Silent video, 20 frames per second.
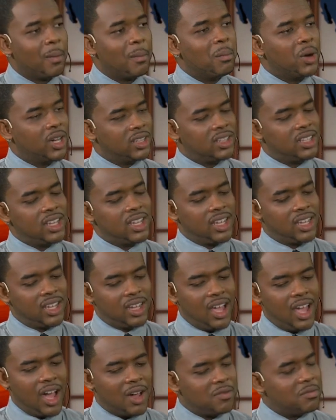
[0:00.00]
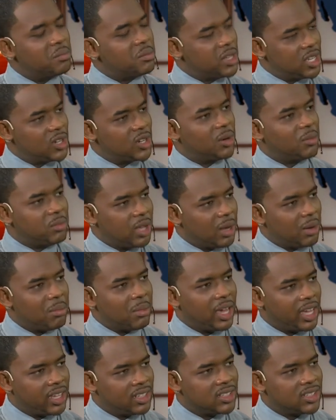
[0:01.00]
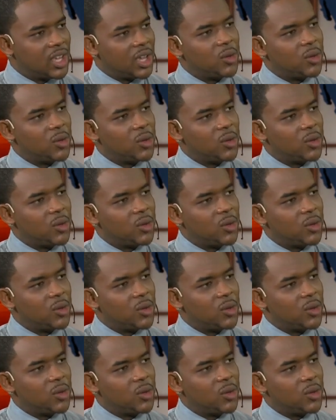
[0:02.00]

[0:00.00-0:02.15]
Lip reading: but they have made up their minds,